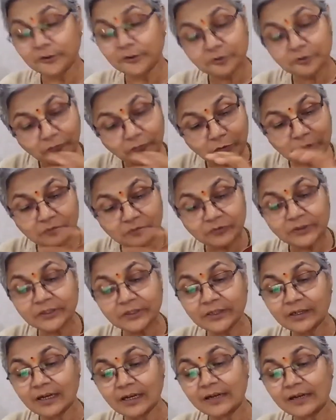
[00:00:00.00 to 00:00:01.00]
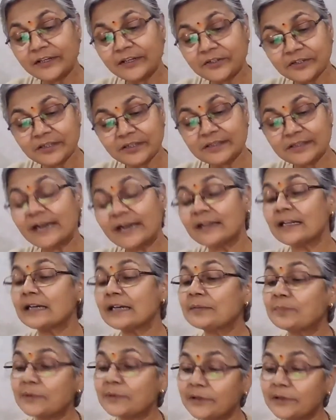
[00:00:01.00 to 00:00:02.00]
So what were the conditions at
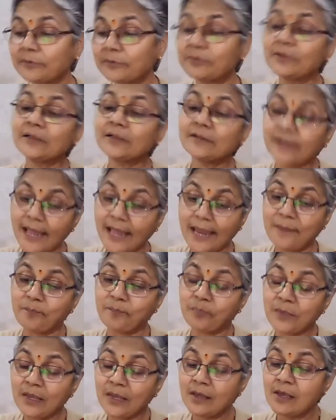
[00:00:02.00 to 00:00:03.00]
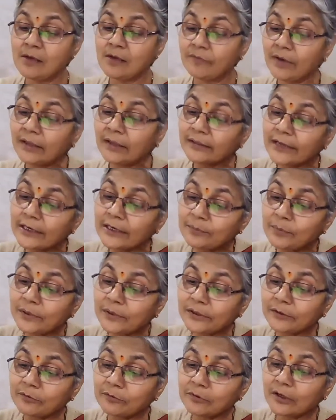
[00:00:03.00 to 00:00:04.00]
that particular time when that
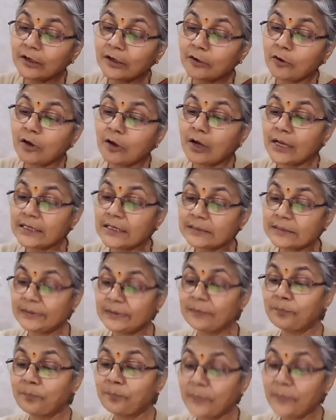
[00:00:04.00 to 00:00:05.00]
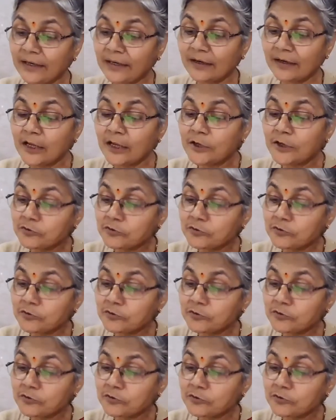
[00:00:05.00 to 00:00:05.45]
particular law has been made?